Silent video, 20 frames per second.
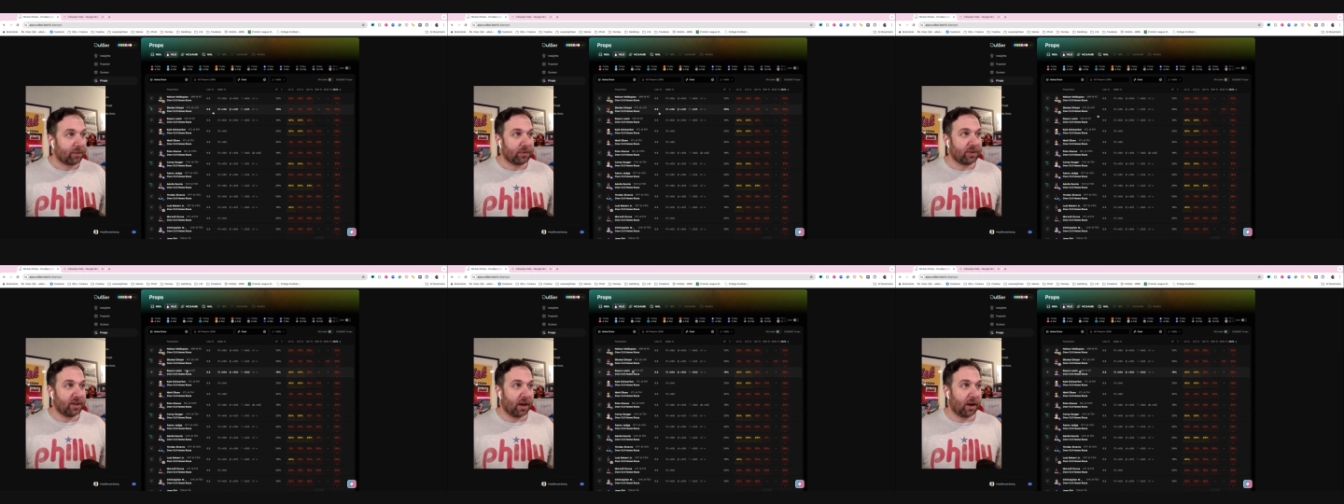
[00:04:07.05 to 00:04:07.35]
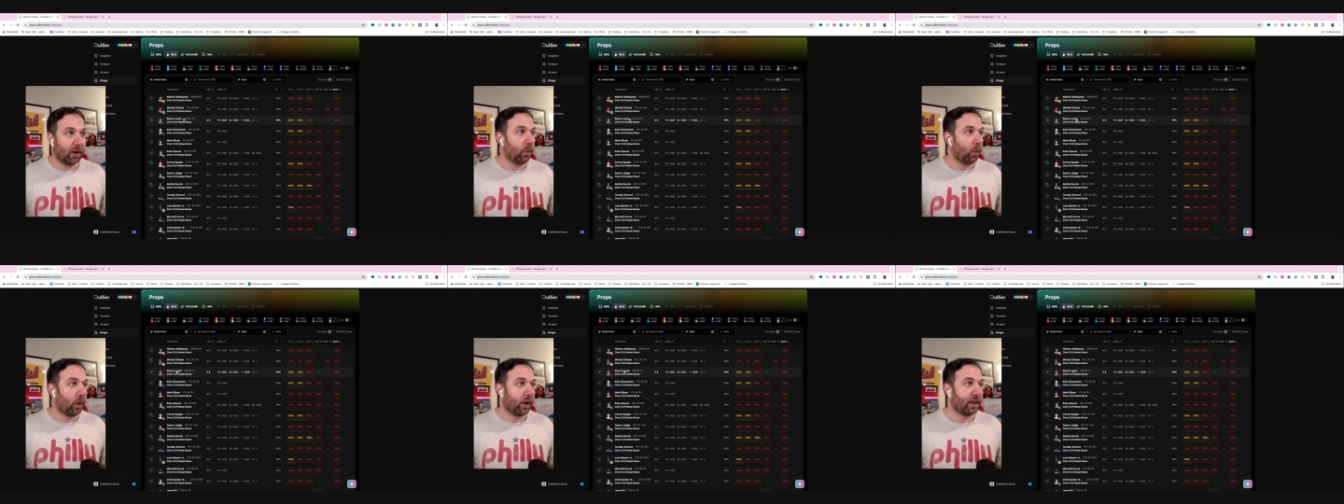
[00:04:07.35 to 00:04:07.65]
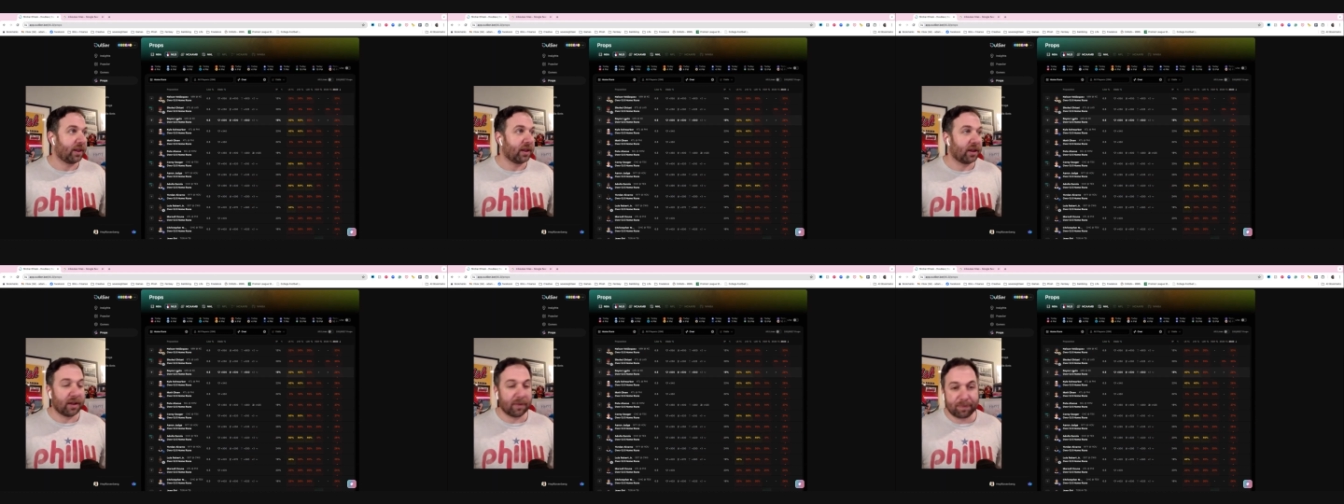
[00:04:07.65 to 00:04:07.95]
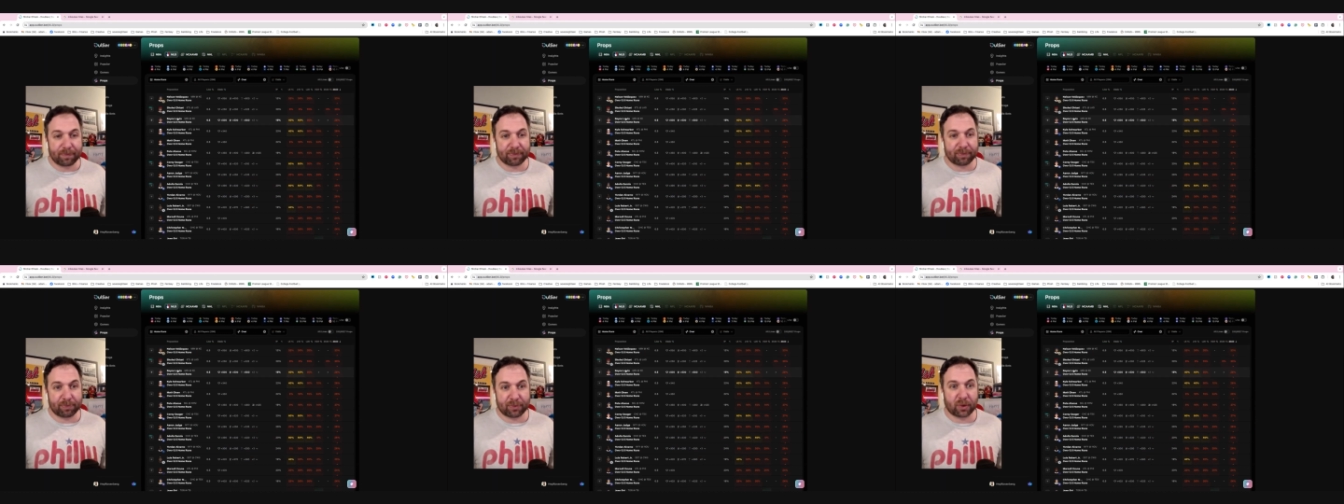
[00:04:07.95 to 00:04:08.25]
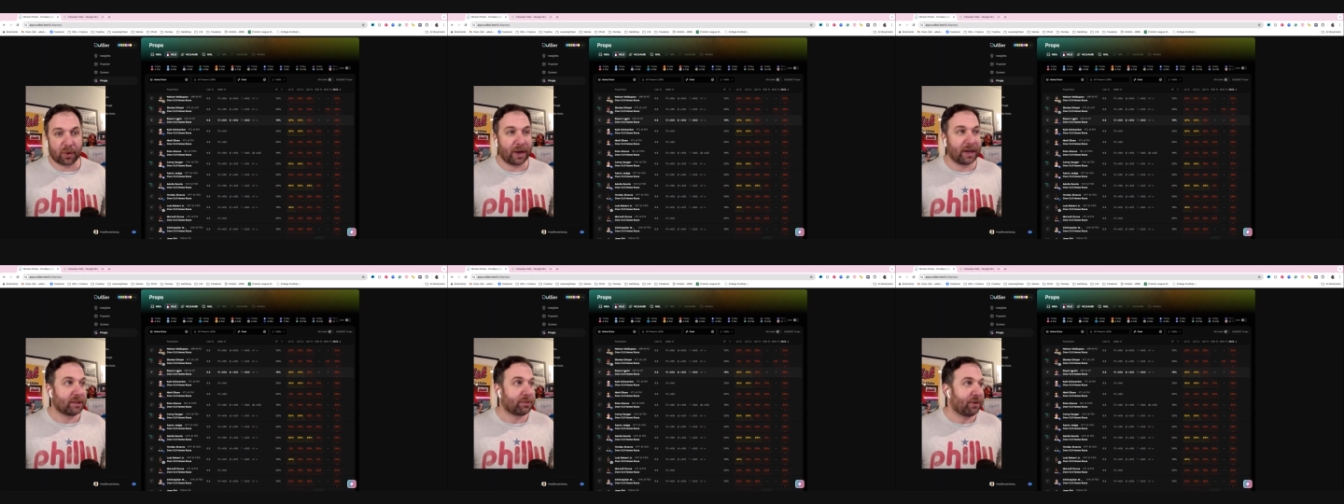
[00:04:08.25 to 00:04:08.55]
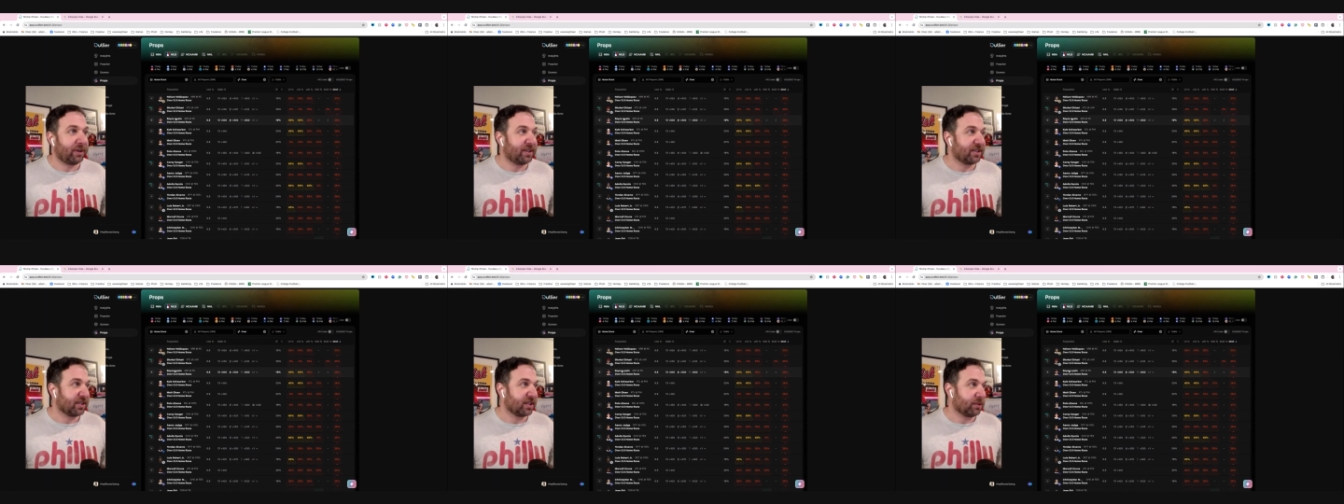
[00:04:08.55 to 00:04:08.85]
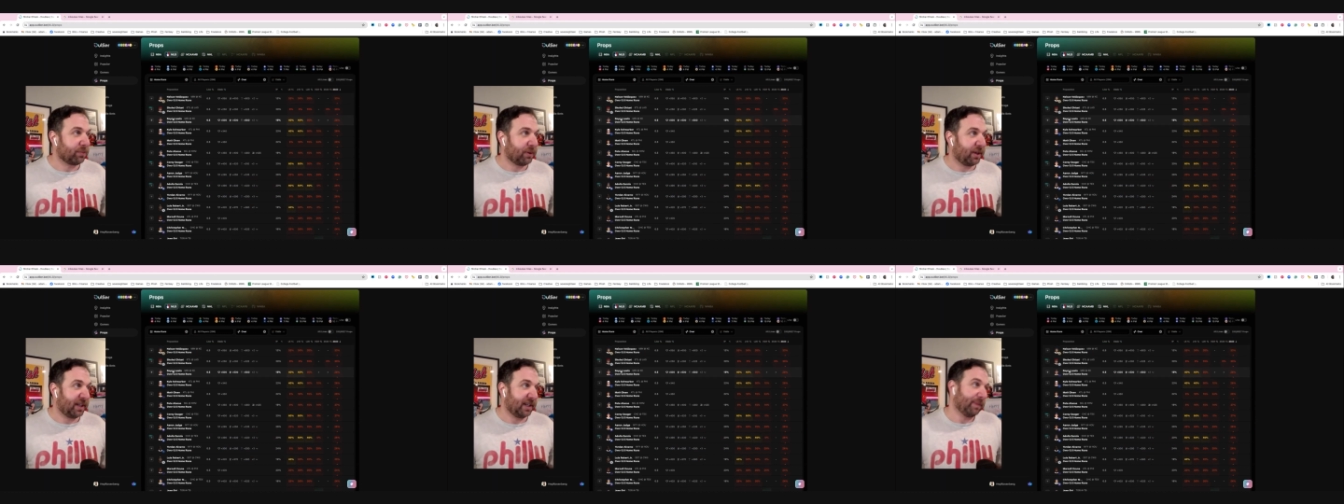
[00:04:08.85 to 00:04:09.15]
you know, one of the greatest players on
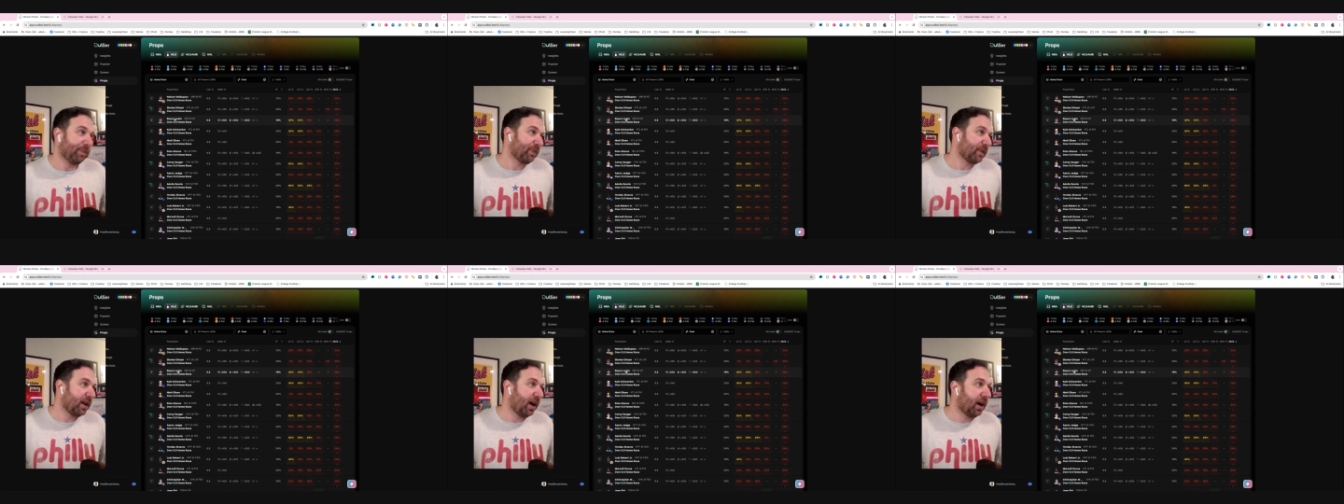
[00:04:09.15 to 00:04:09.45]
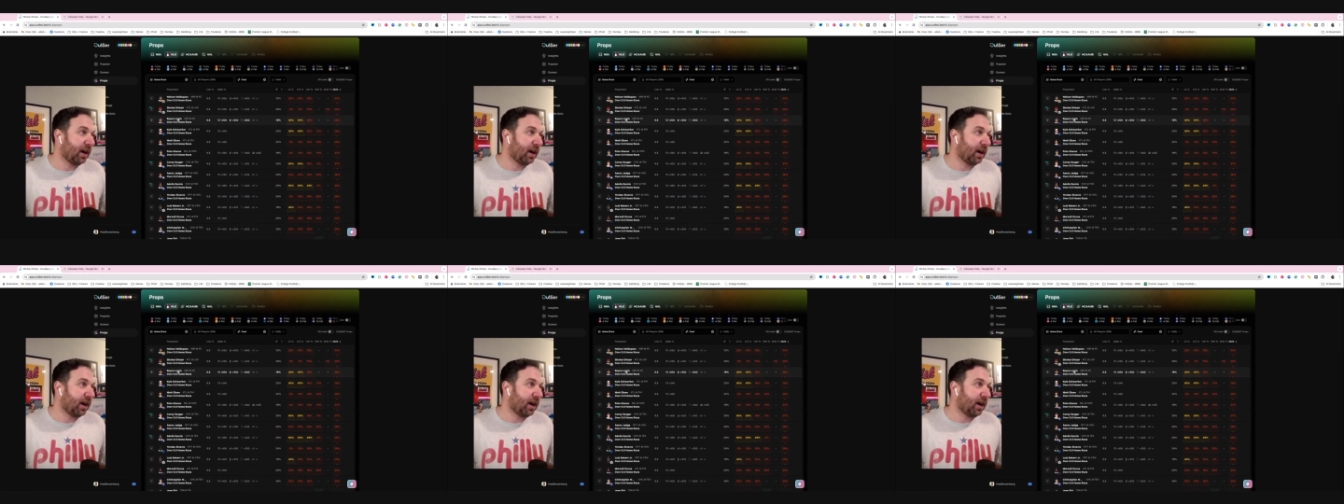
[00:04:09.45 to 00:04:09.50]
the planet.